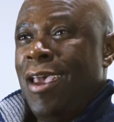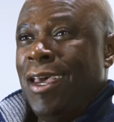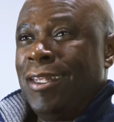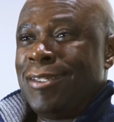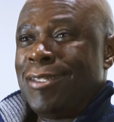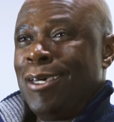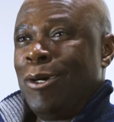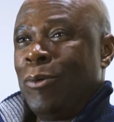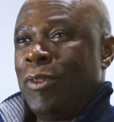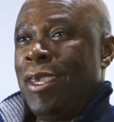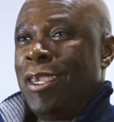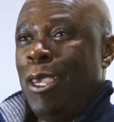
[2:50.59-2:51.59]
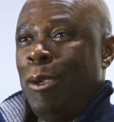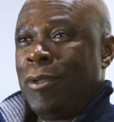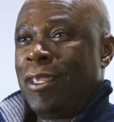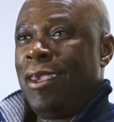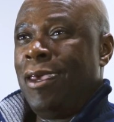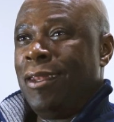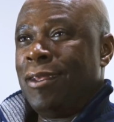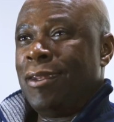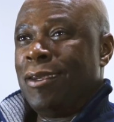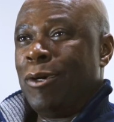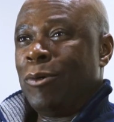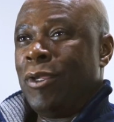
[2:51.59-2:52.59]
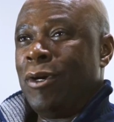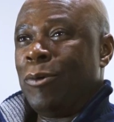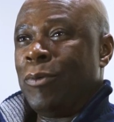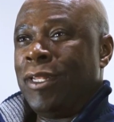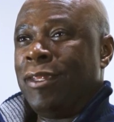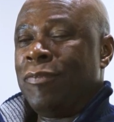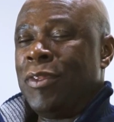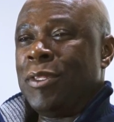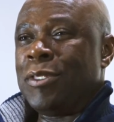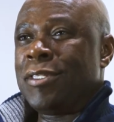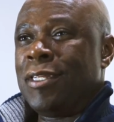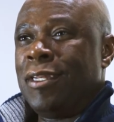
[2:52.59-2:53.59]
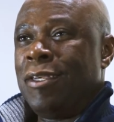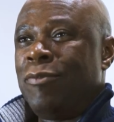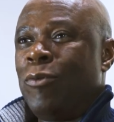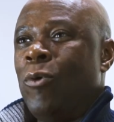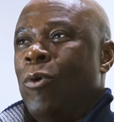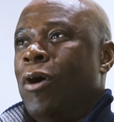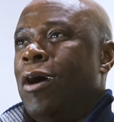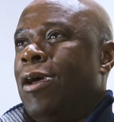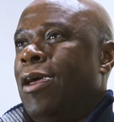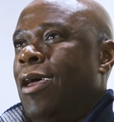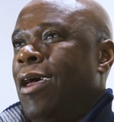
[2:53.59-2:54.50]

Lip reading: And when they came to Canada, you know, we lived in the city for